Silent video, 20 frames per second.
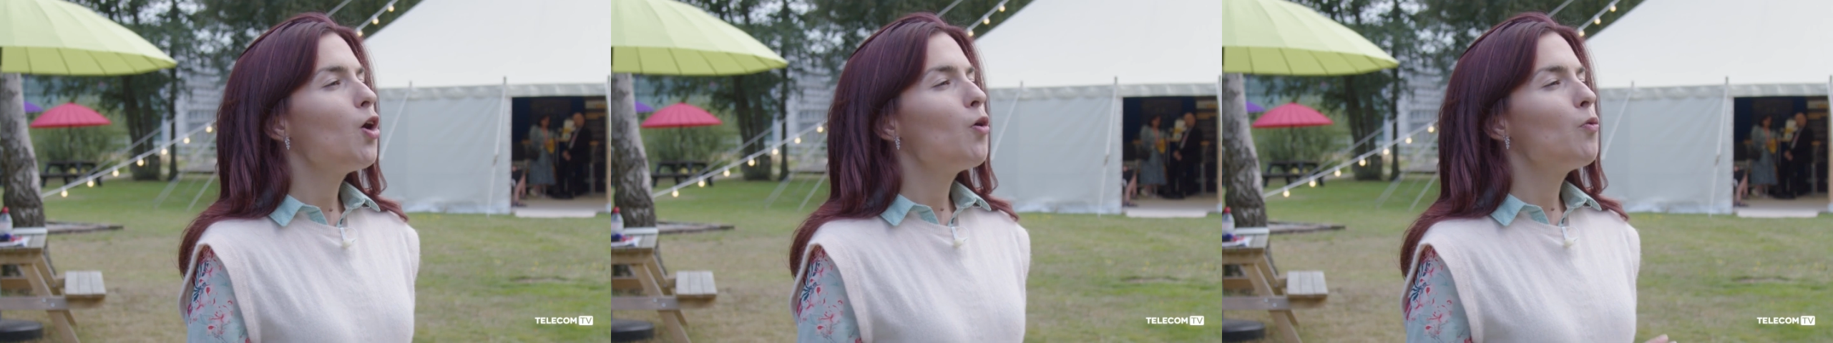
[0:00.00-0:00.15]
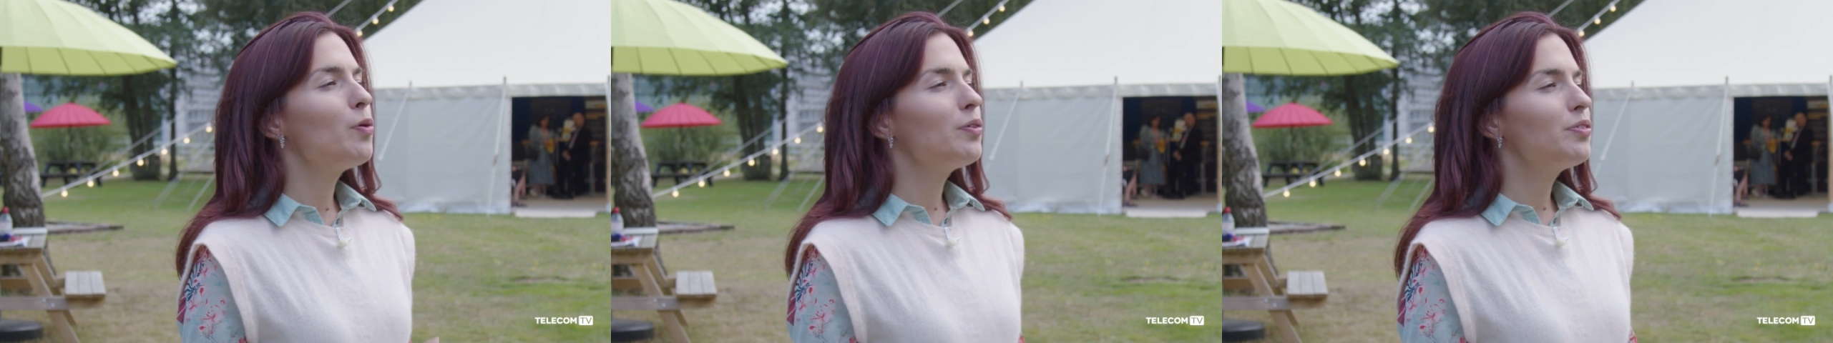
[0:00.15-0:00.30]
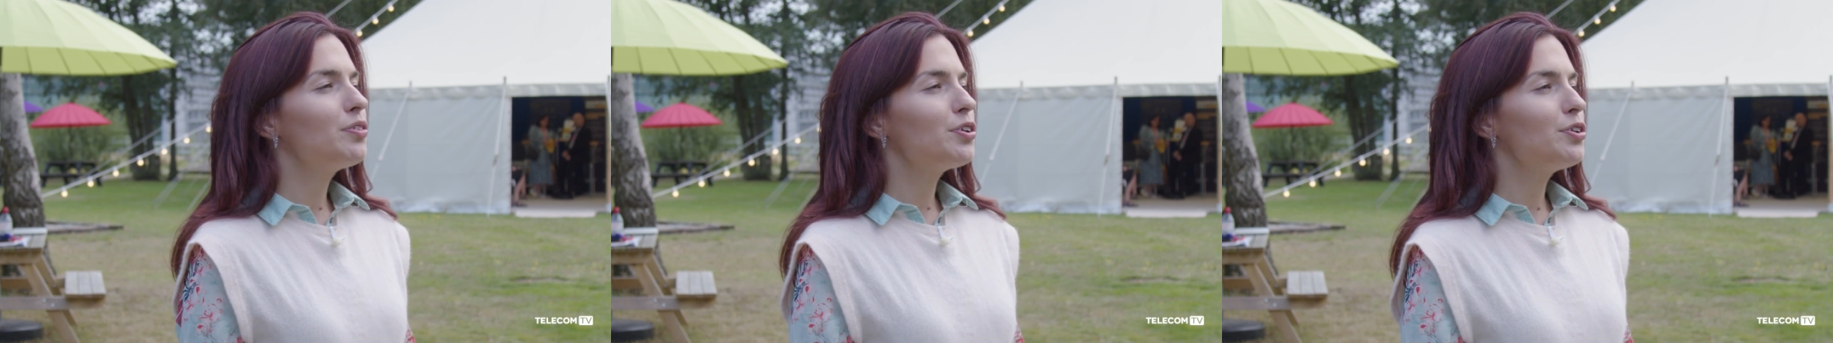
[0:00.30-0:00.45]

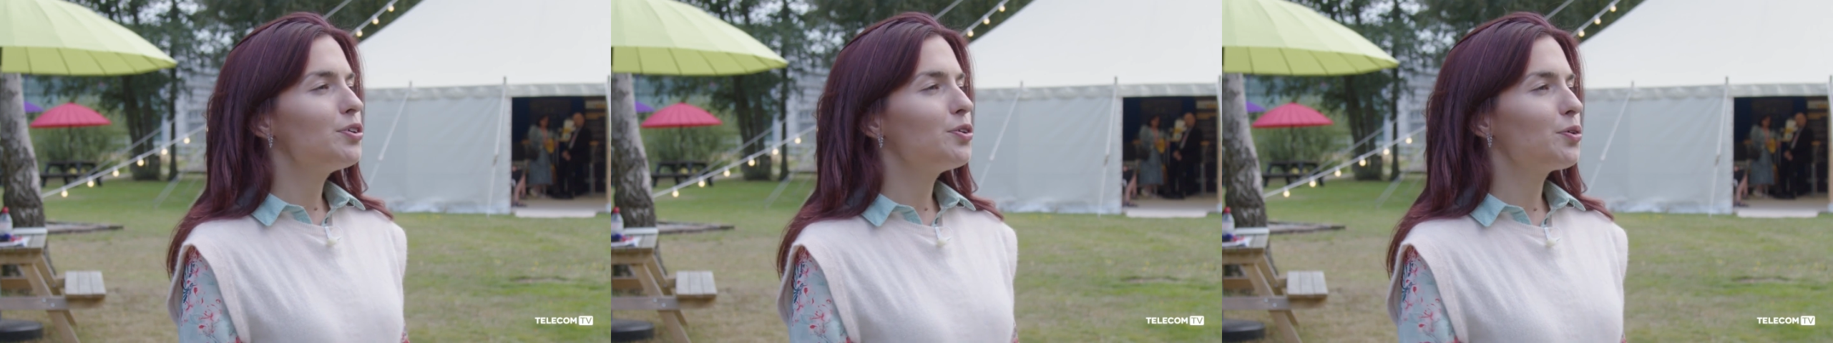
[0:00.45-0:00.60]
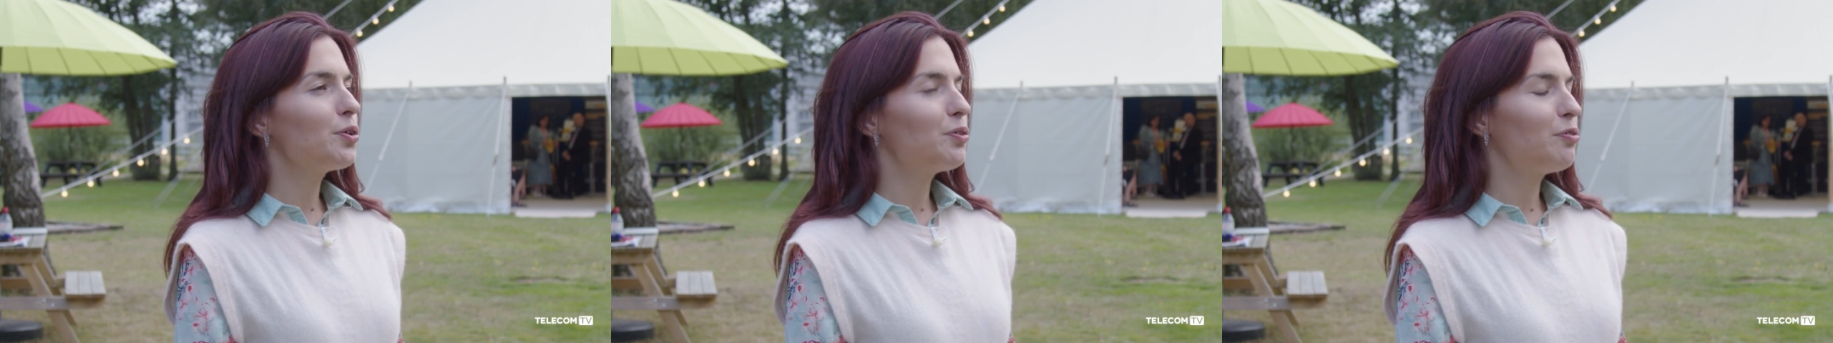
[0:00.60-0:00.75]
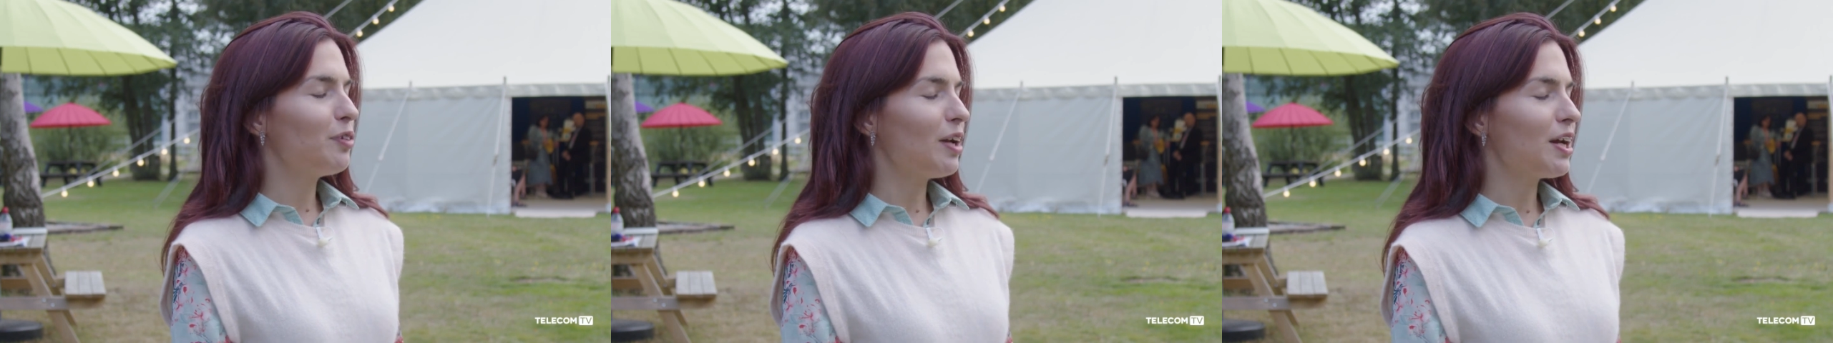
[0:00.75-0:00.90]
What are
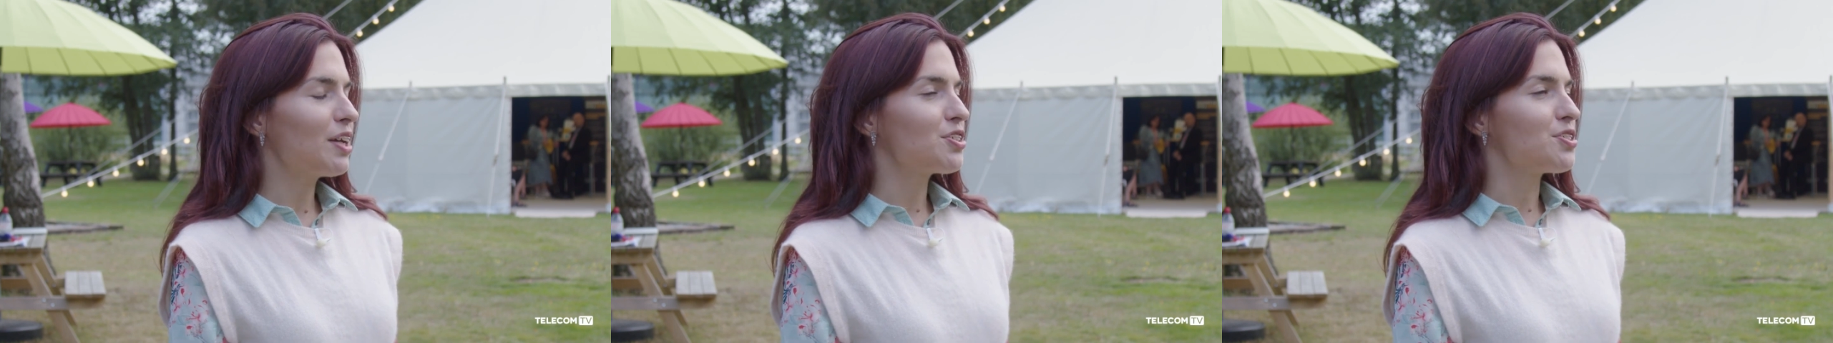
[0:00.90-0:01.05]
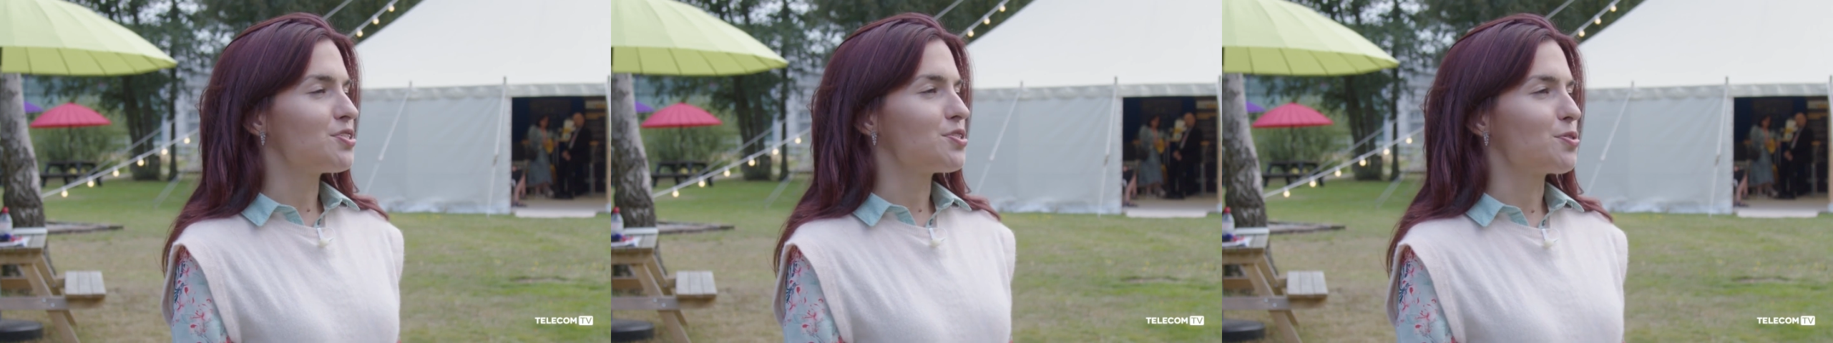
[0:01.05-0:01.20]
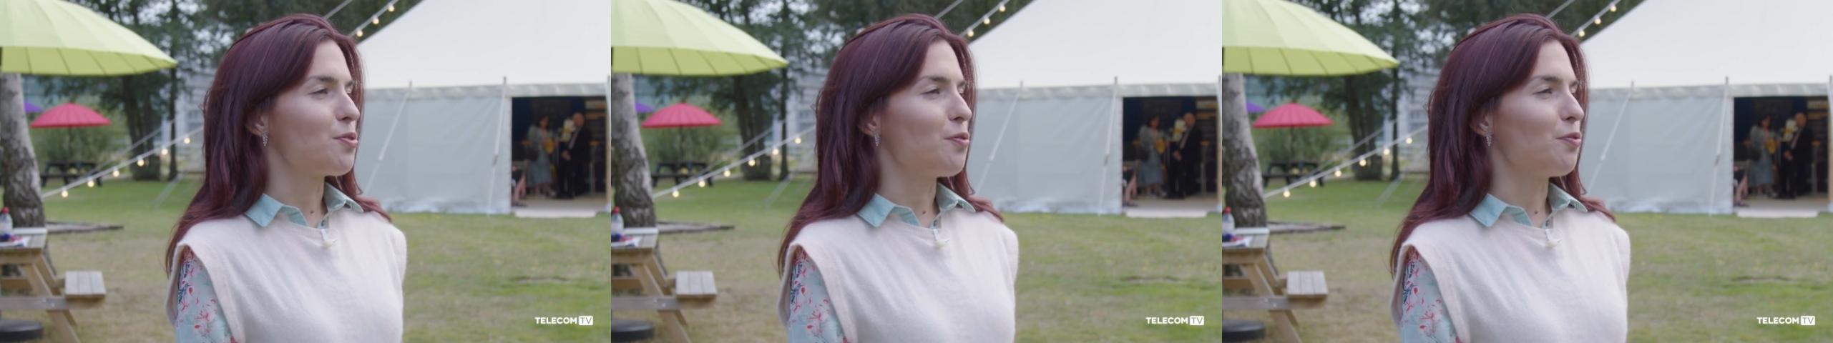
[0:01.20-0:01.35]
your
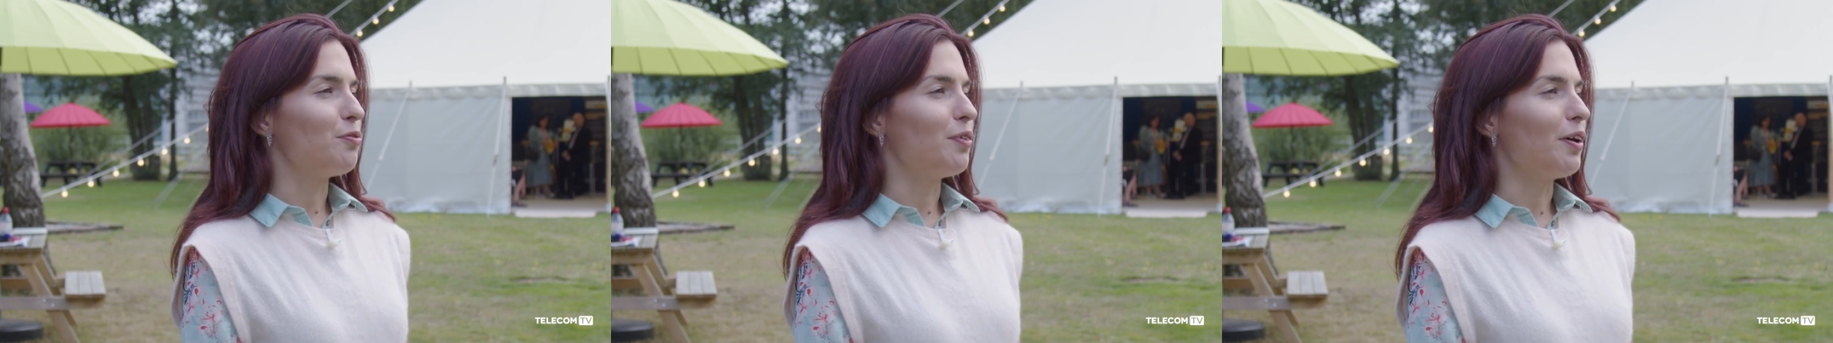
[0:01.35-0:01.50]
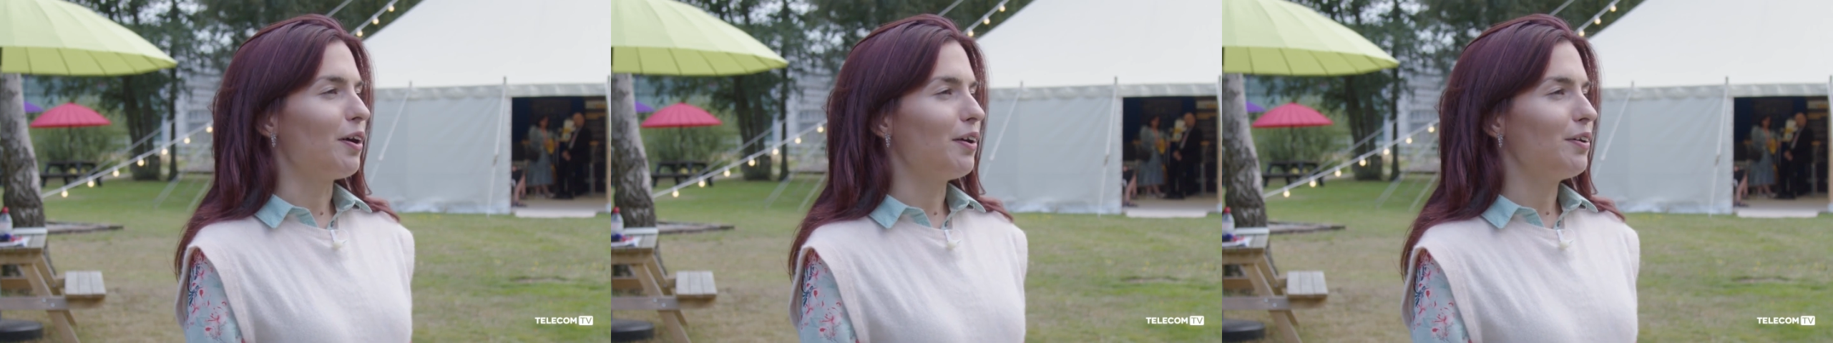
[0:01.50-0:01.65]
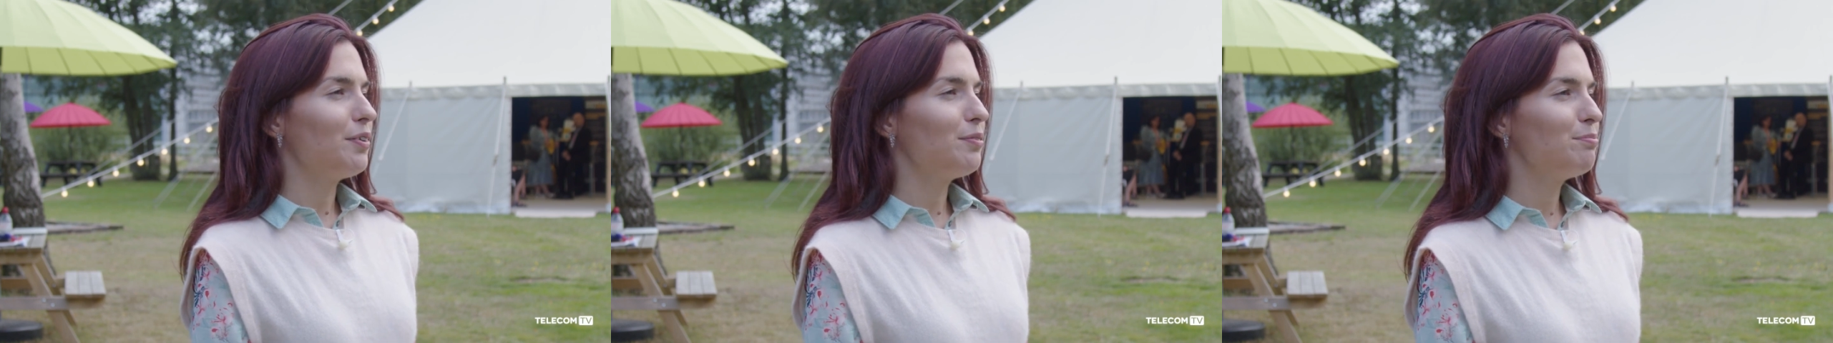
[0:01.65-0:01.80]
reflections so
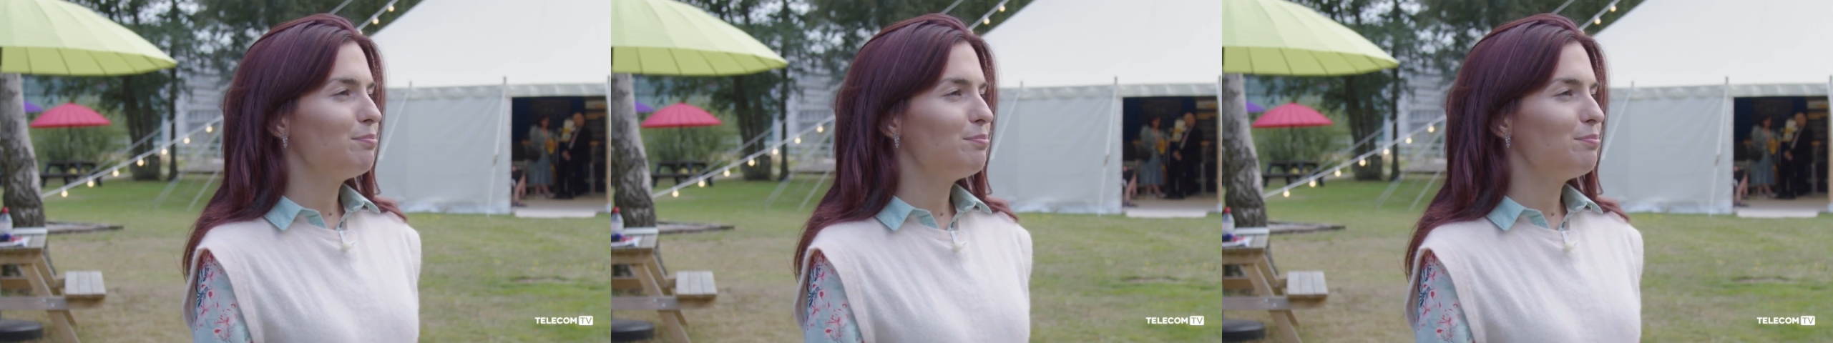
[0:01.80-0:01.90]
far?